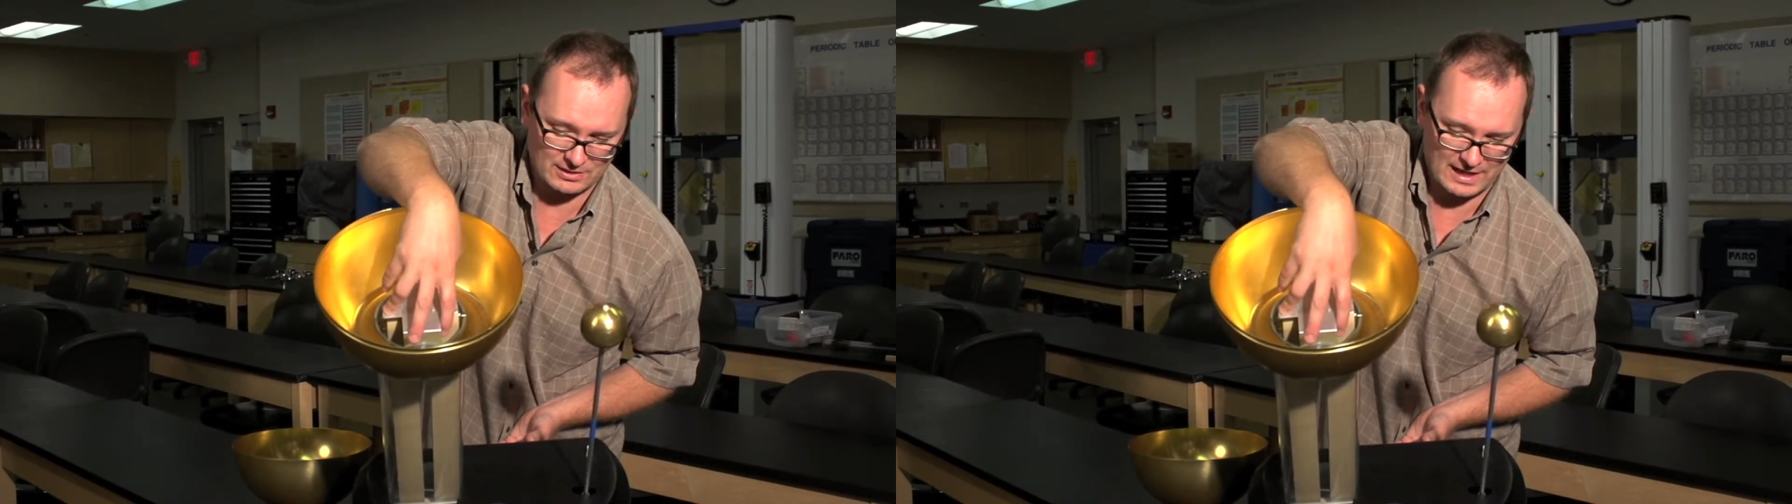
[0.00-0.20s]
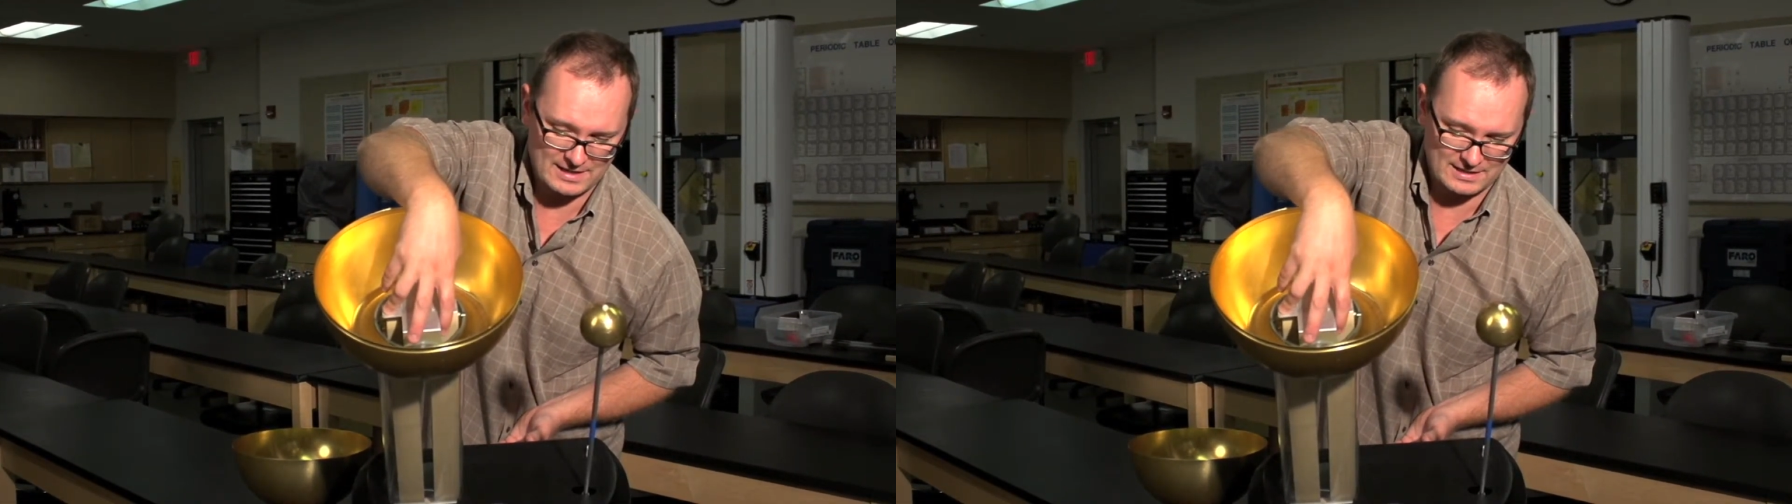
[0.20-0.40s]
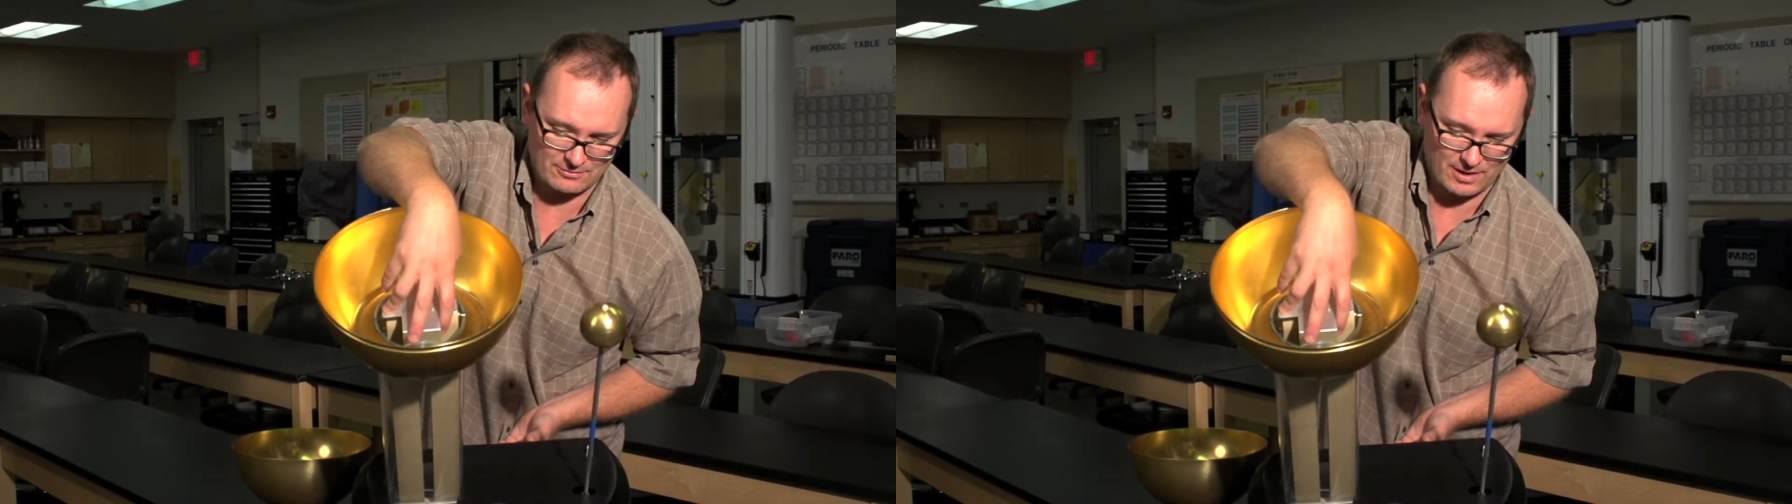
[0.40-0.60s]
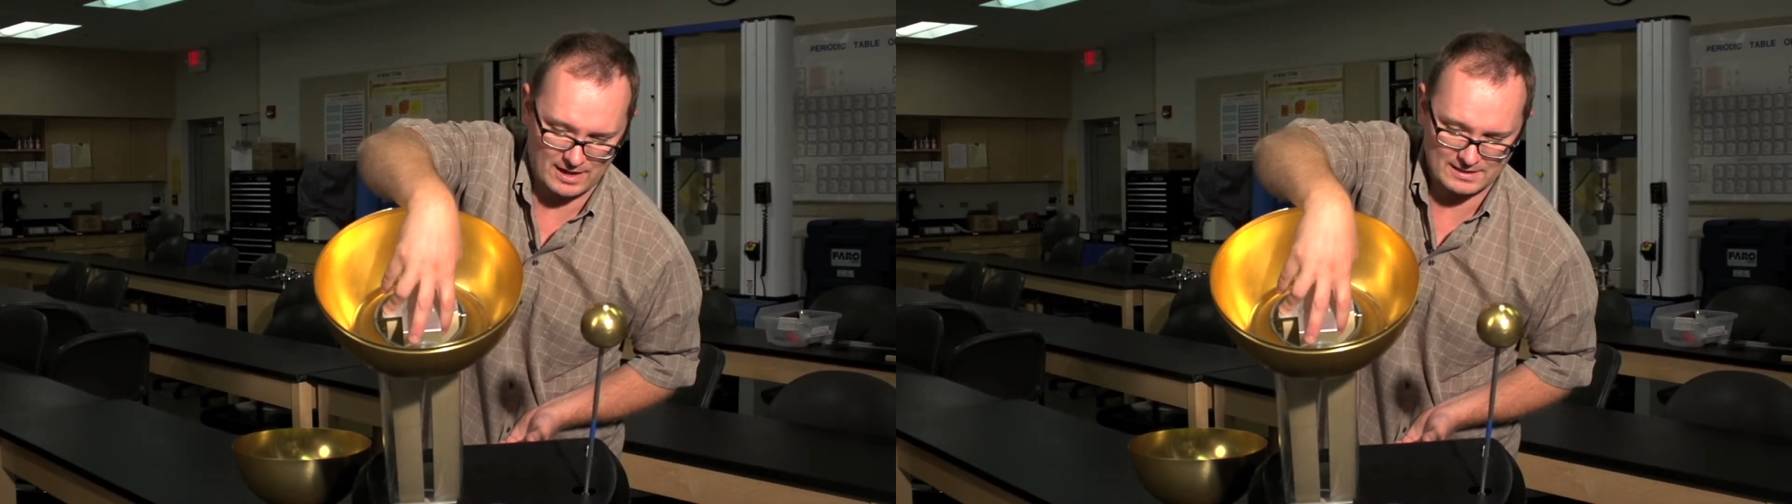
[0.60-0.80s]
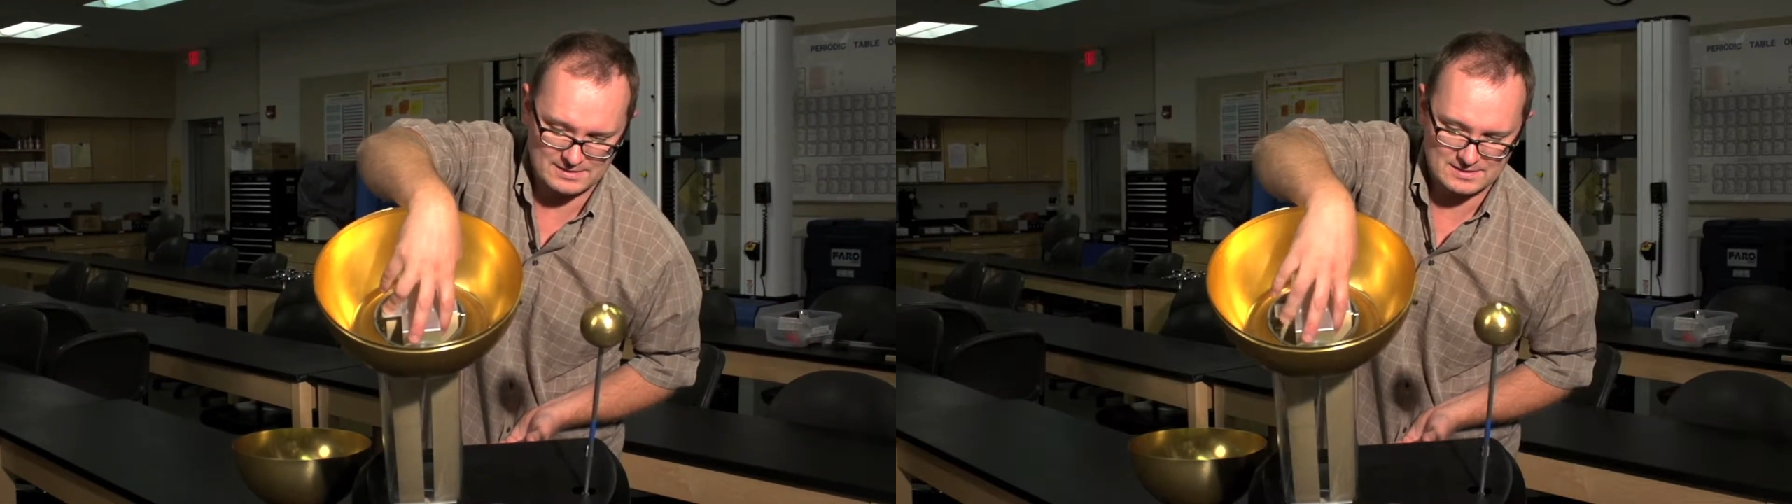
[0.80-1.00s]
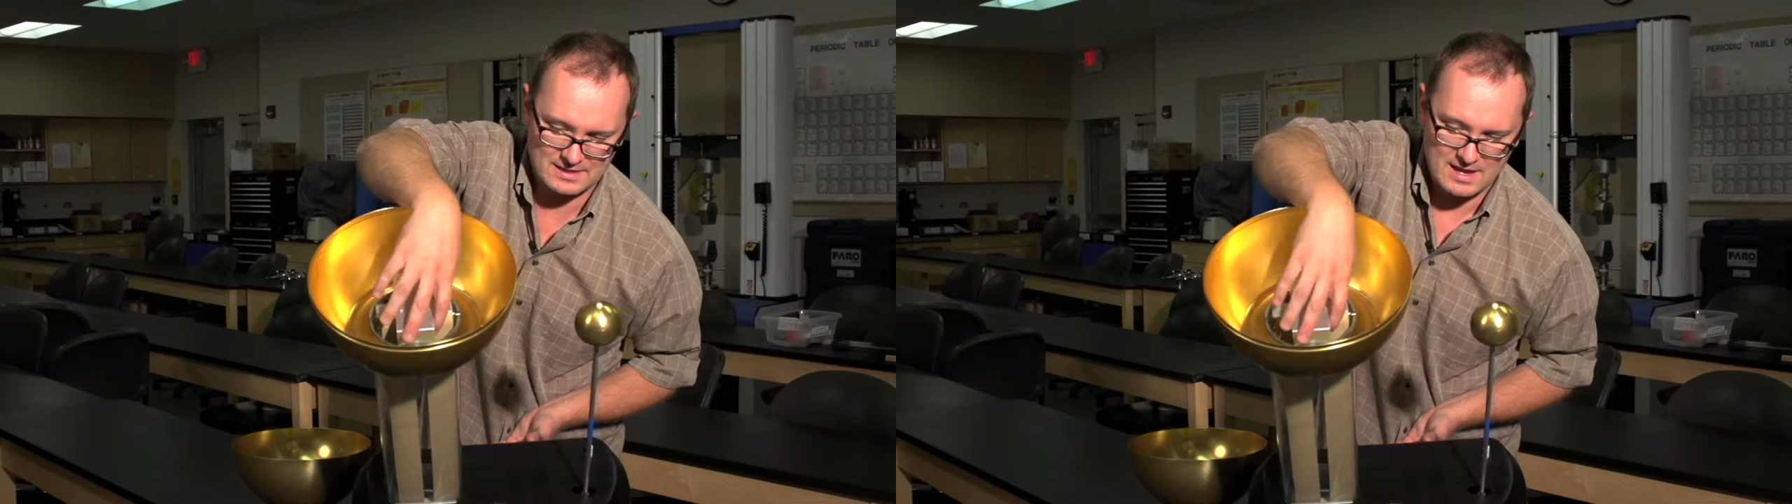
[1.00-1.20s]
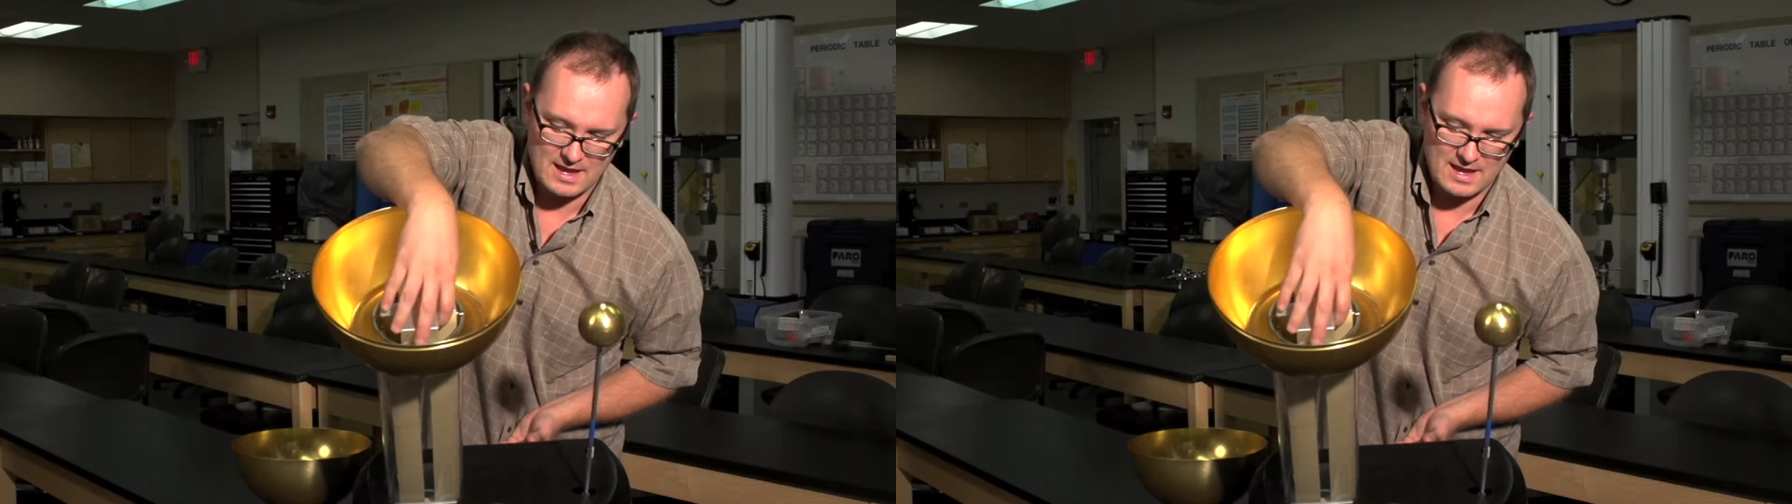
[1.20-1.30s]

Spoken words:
lightning rods.